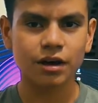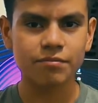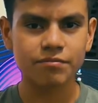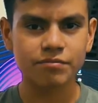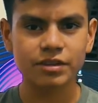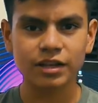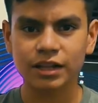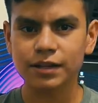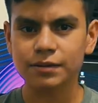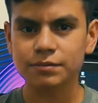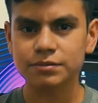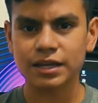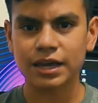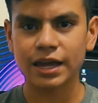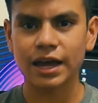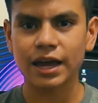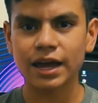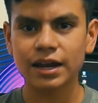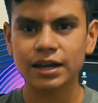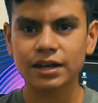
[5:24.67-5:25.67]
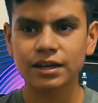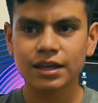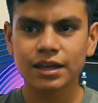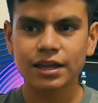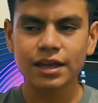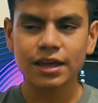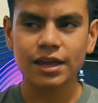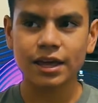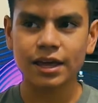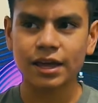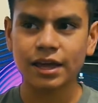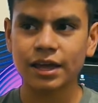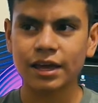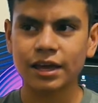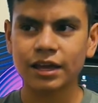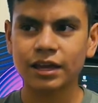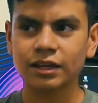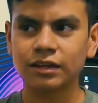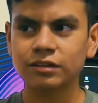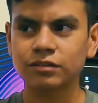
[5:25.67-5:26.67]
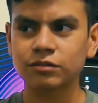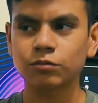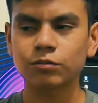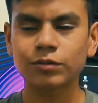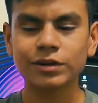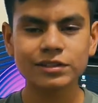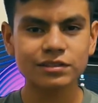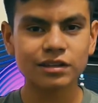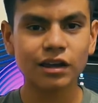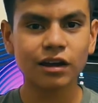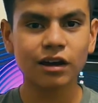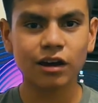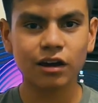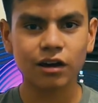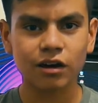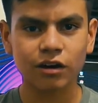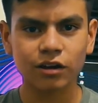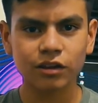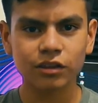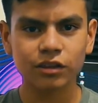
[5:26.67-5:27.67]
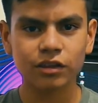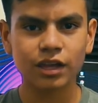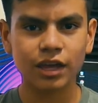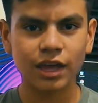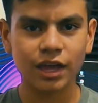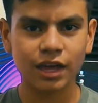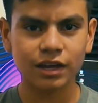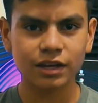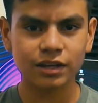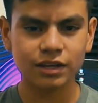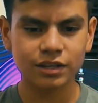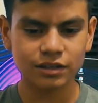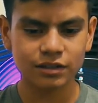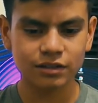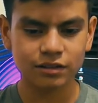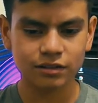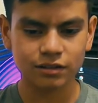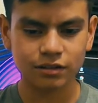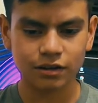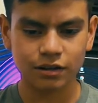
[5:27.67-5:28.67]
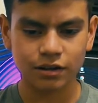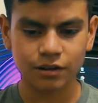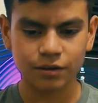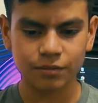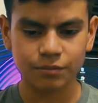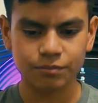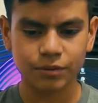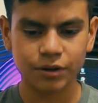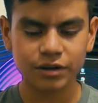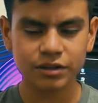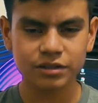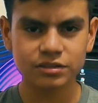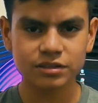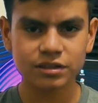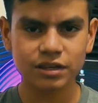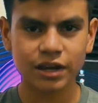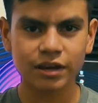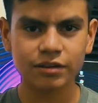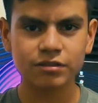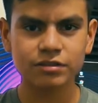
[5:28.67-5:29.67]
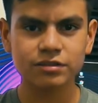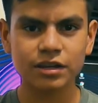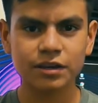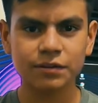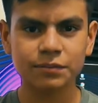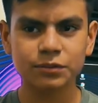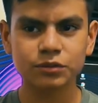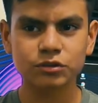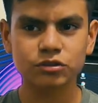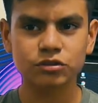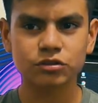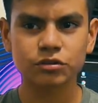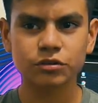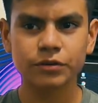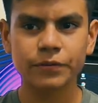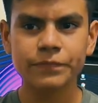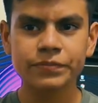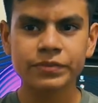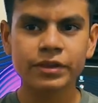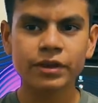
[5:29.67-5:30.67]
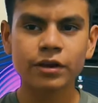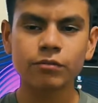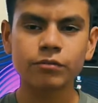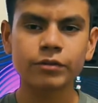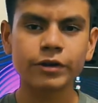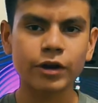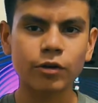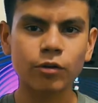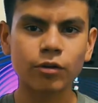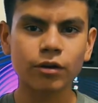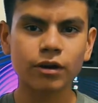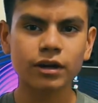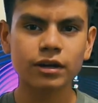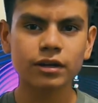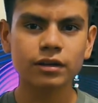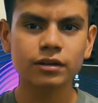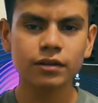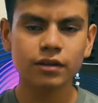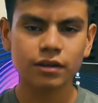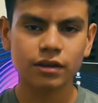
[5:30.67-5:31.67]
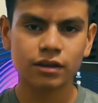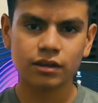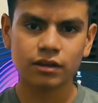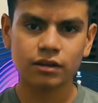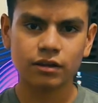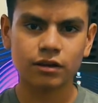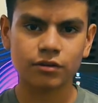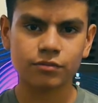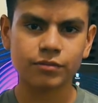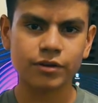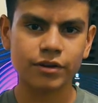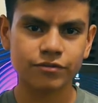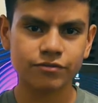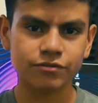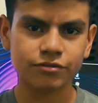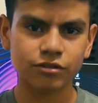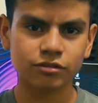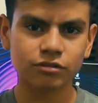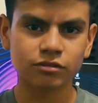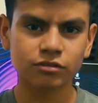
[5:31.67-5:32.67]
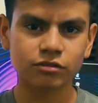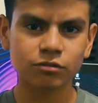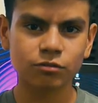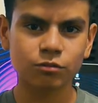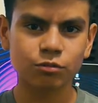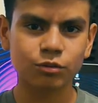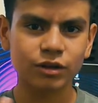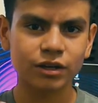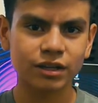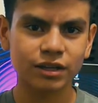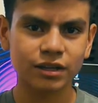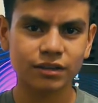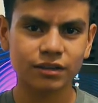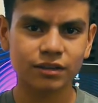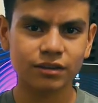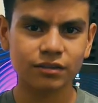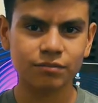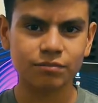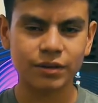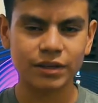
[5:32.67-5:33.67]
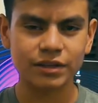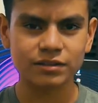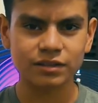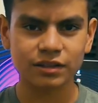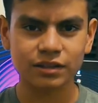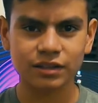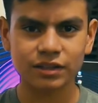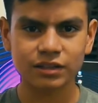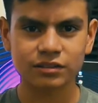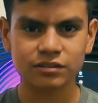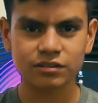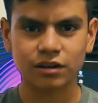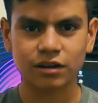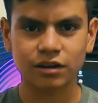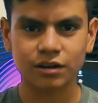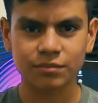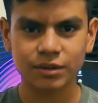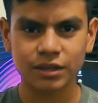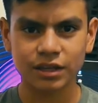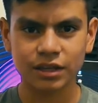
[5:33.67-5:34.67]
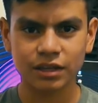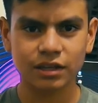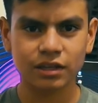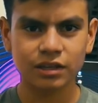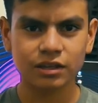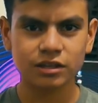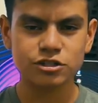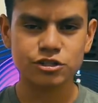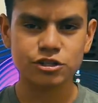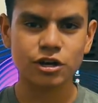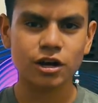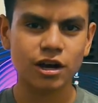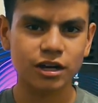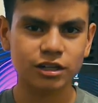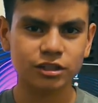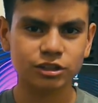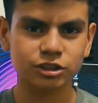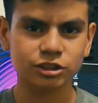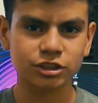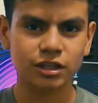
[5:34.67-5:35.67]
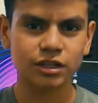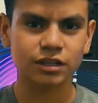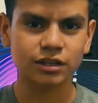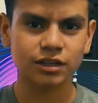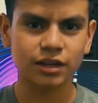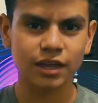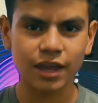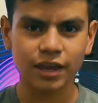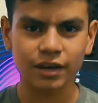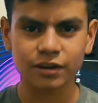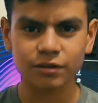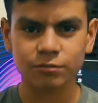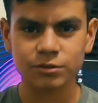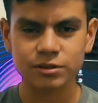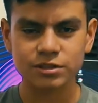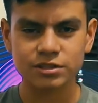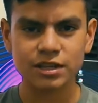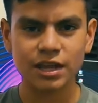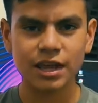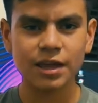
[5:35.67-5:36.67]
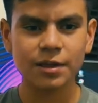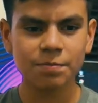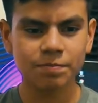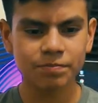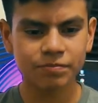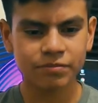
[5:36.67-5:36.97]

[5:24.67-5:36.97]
the clips I had. And once I got all the edited parts, I was able to record on my phone what basically Tommy, Josh, and Aiden were saying.